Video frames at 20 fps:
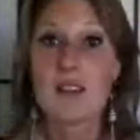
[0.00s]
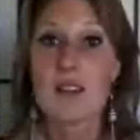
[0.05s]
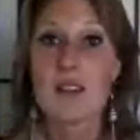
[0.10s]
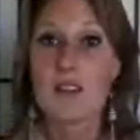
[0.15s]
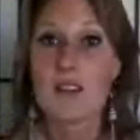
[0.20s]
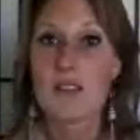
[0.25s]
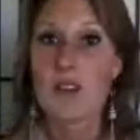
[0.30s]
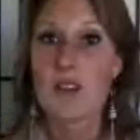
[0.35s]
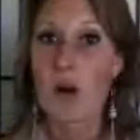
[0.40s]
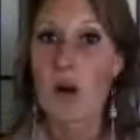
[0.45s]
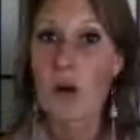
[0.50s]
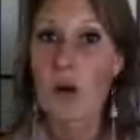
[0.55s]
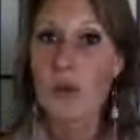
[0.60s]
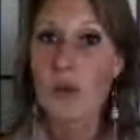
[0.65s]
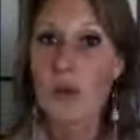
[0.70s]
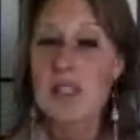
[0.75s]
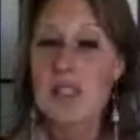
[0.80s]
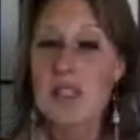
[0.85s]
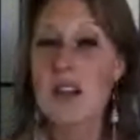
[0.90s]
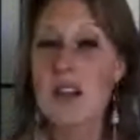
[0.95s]
the only
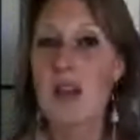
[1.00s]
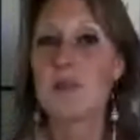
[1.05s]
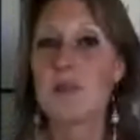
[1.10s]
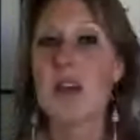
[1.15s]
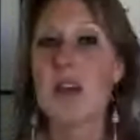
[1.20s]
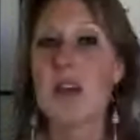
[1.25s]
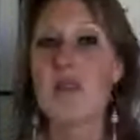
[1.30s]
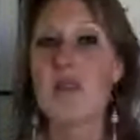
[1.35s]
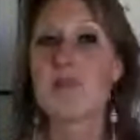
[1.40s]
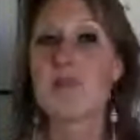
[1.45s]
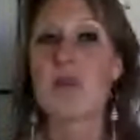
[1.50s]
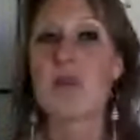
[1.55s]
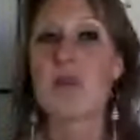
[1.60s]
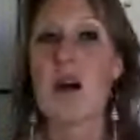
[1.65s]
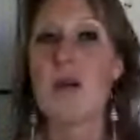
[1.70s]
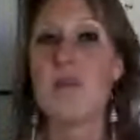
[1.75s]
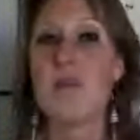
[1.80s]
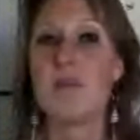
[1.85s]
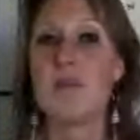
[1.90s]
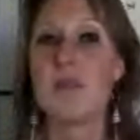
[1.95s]
time we have a
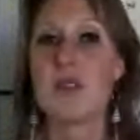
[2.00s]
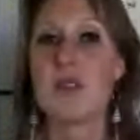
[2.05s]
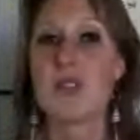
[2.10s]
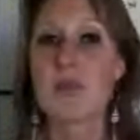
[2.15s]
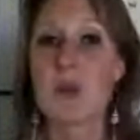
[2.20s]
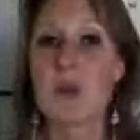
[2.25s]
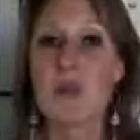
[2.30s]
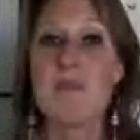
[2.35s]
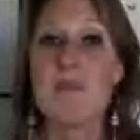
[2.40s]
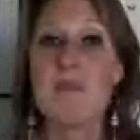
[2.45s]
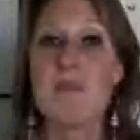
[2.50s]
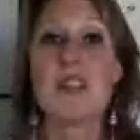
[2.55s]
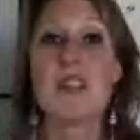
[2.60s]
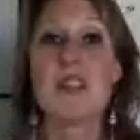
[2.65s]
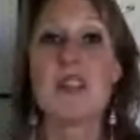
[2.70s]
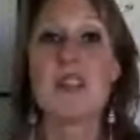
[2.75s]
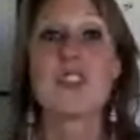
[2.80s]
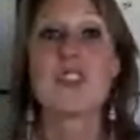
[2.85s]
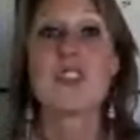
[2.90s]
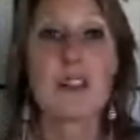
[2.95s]
problem is when we make a
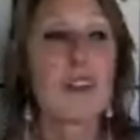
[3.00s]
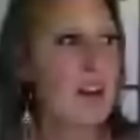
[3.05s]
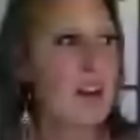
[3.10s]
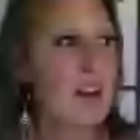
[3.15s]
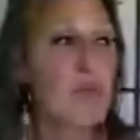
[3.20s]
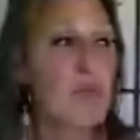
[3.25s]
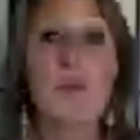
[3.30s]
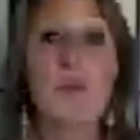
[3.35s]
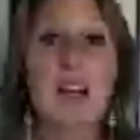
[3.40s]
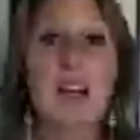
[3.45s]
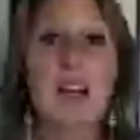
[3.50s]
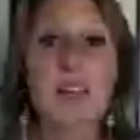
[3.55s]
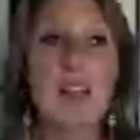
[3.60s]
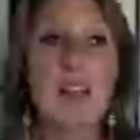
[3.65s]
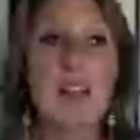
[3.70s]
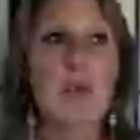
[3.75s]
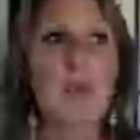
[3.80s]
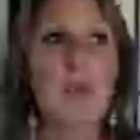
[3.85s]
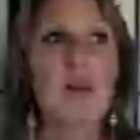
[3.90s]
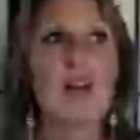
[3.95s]
decision we're
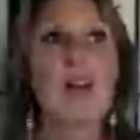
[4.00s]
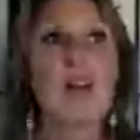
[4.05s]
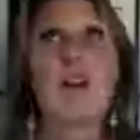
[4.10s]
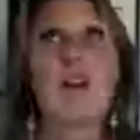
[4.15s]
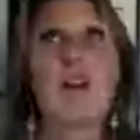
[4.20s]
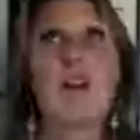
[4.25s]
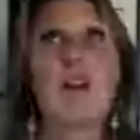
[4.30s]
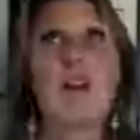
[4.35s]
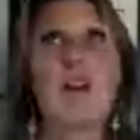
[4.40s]
winning that we're